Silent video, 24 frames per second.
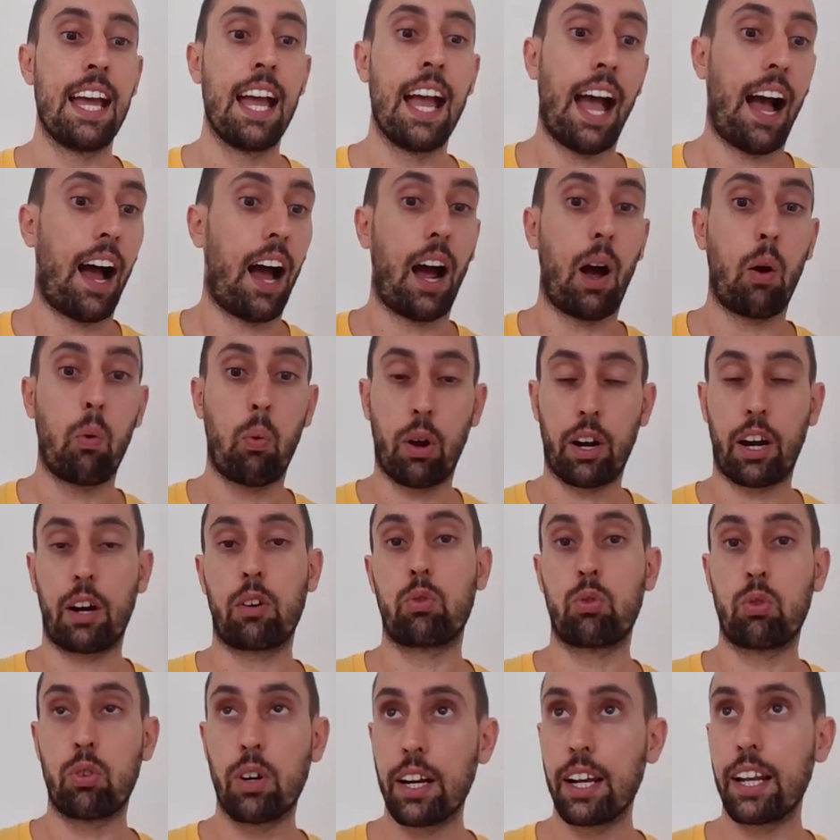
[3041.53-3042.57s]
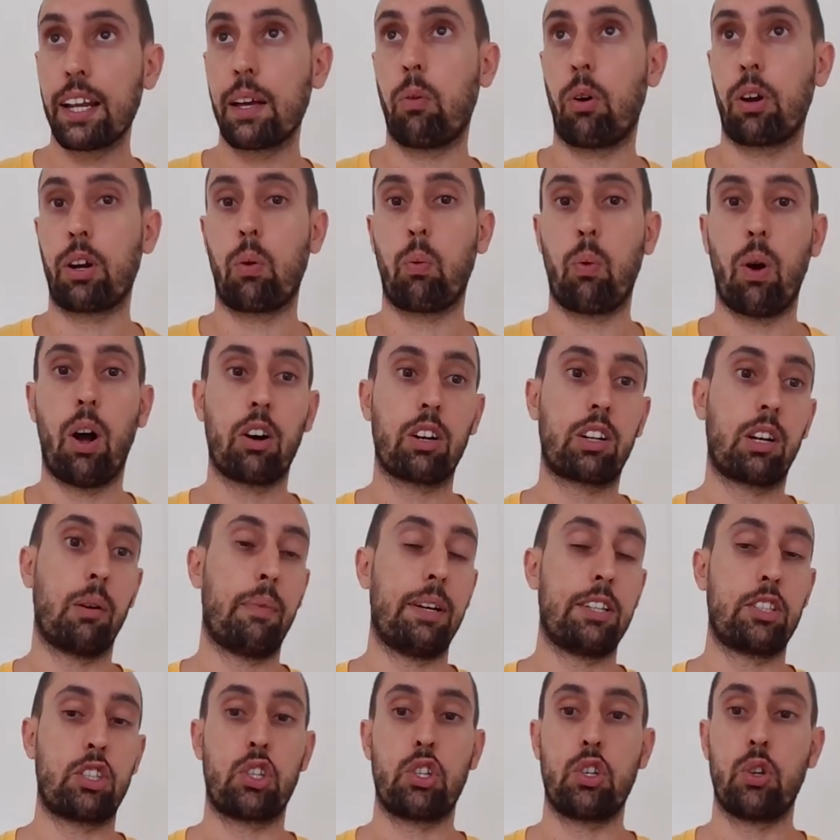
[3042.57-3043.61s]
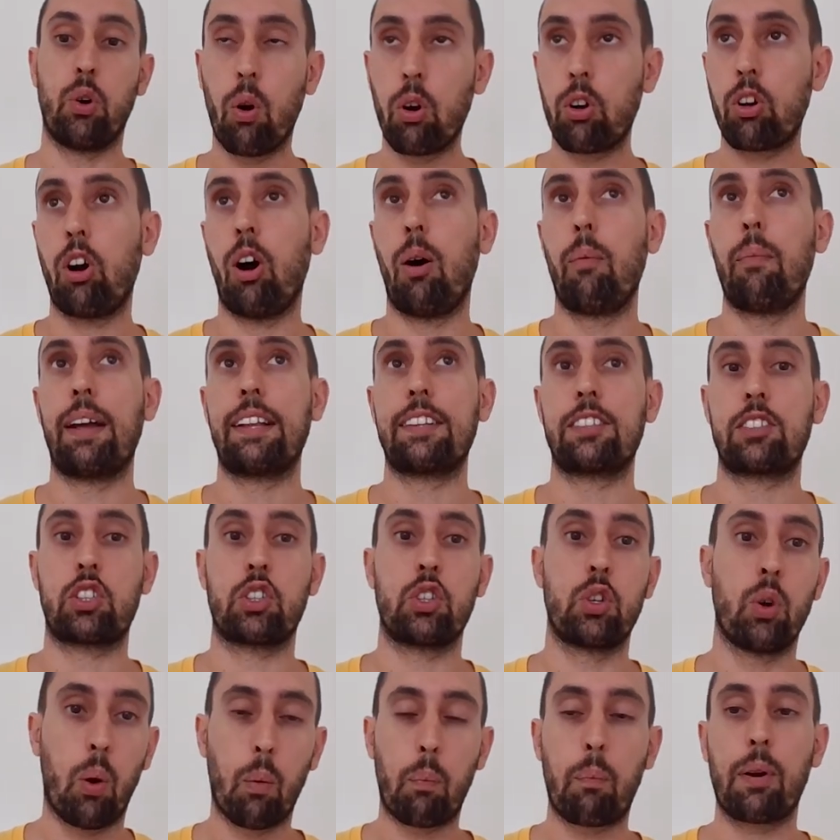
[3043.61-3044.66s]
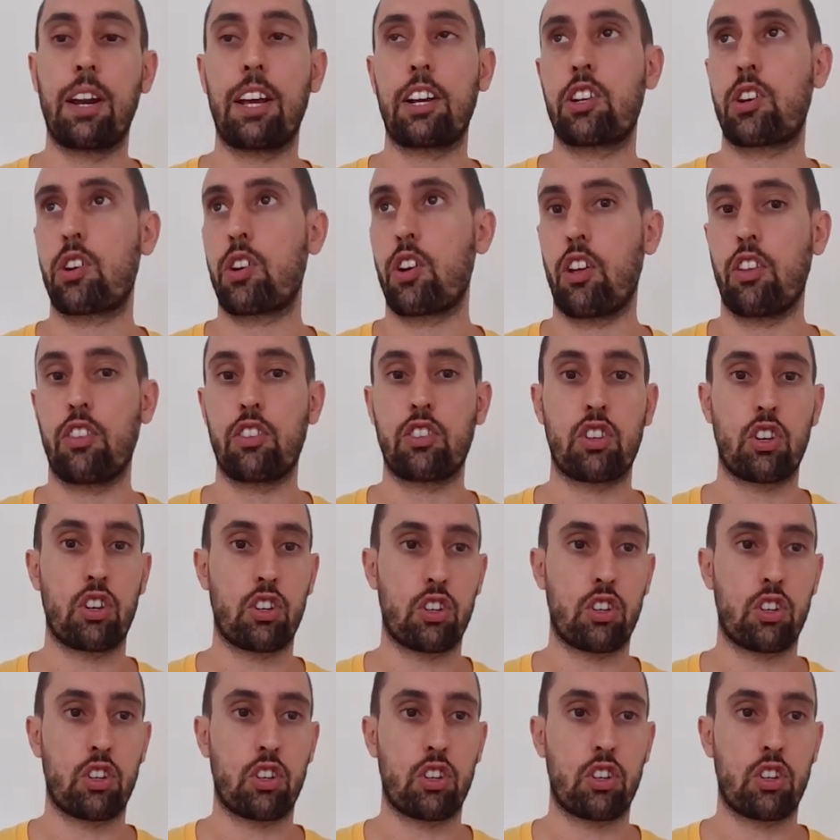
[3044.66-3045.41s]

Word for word: What I really want to welcome is your comments, your predictions.